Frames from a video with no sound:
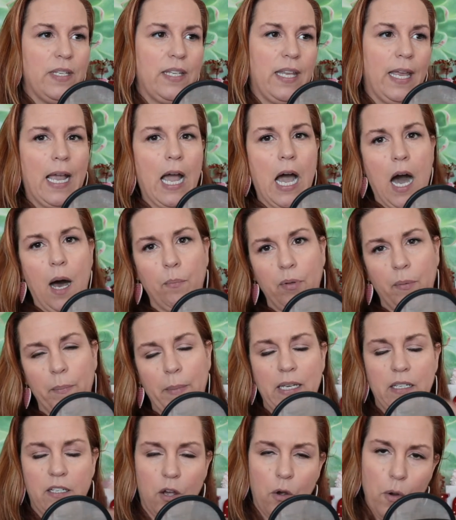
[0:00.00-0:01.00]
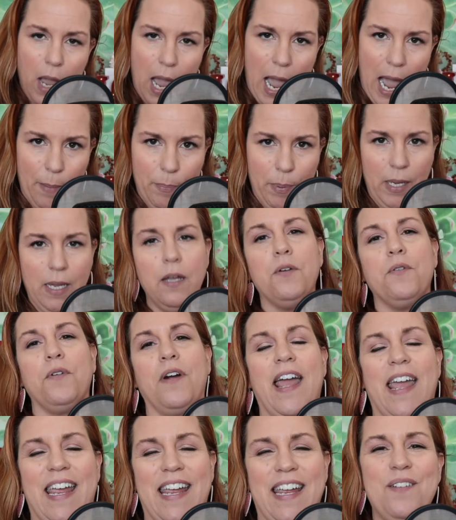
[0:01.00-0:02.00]
compliment, don't copy,
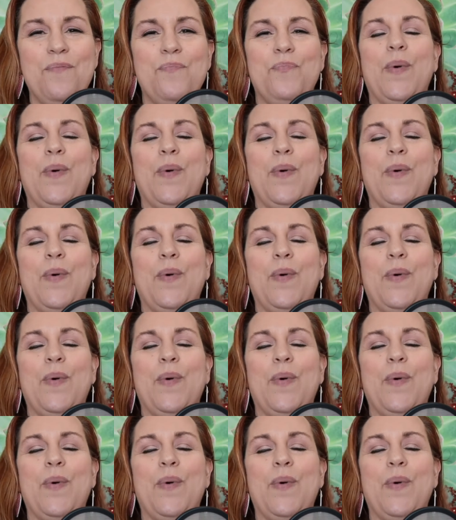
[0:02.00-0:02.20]
right?